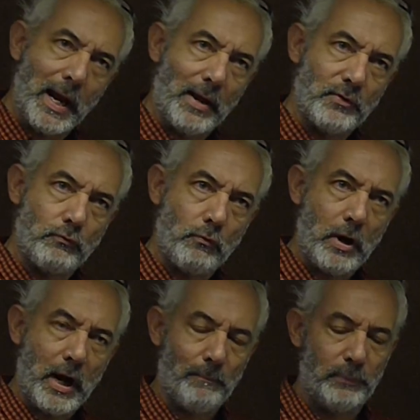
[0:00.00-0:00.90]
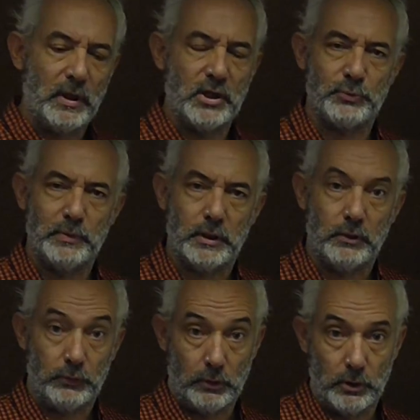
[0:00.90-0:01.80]
And WRAP, as we
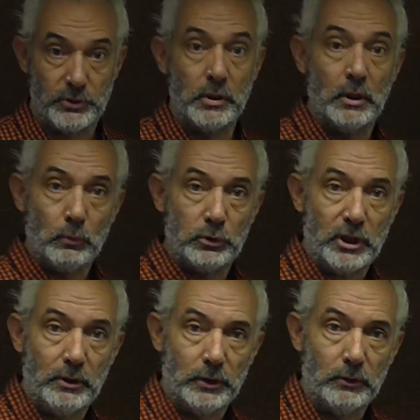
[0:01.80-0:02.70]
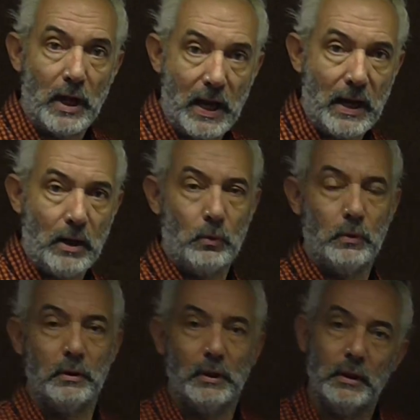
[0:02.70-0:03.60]
go through it, will show you
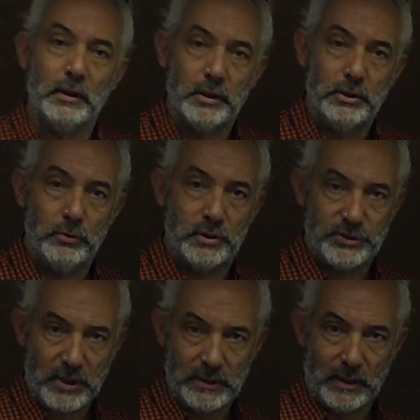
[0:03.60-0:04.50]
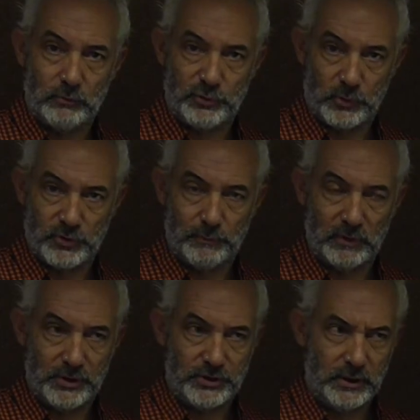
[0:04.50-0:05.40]
how you can take that
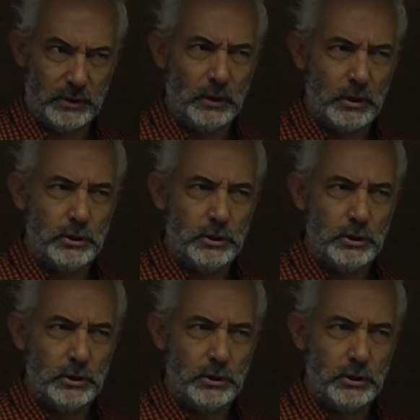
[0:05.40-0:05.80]
responsibility.